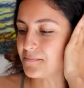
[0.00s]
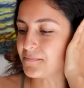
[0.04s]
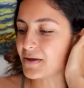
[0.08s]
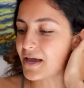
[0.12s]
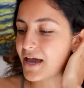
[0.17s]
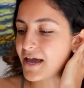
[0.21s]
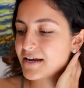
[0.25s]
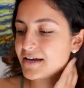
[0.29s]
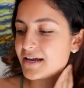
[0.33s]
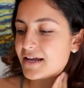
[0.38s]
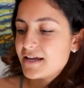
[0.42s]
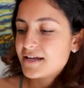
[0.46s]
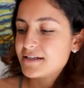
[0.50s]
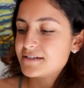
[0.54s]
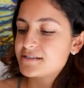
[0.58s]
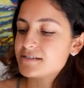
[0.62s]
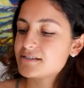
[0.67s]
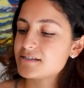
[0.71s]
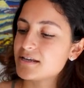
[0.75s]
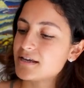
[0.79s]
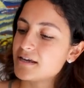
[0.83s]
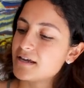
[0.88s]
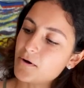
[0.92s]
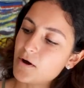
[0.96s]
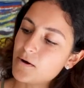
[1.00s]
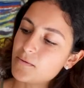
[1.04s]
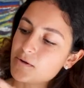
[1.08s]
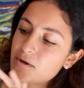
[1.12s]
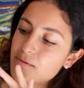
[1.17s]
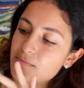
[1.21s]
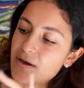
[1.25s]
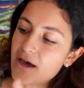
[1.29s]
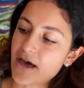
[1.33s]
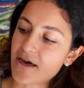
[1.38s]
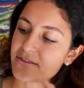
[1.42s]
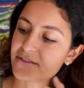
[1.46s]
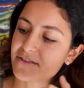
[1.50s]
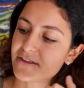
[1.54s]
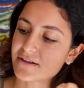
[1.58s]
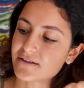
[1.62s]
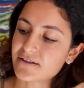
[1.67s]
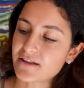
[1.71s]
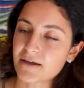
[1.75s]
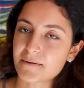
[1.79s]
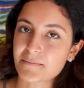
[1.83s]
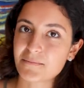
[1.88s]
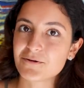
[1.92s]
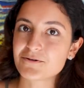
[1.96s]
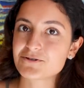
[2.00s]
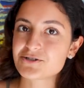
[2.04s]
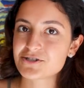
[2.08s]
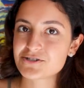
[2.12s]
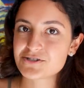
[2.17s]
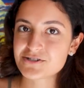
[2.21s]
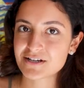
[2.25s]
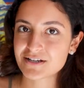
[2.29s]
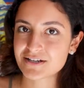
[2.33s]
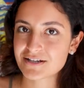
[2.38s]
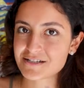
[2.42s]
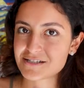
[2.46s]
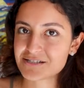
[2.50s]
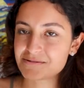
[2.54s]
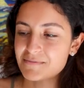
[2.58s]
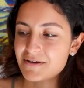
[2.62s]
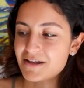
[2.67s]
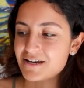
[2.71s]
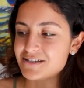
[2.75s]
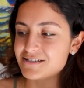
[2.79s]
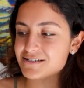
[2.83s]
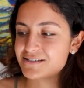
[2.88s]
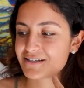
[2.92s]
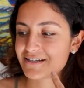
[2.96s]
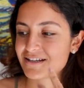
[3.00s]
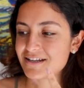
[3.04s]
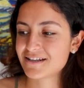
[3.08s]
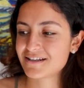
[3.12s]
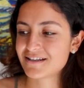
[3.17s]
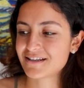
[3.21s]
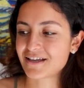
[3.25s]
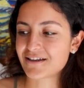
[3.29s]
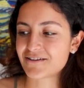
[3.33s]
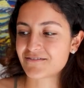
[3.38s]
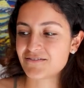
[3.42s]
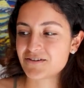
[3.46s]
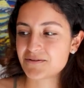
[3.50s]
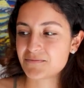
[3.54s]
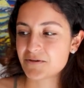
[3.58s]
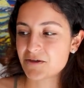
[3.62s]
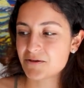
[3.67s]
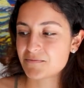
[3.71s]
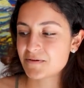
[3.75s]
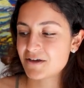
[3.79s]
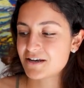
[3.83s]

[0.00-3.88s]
band-aids, homeopathic like motion sickness medicine, like female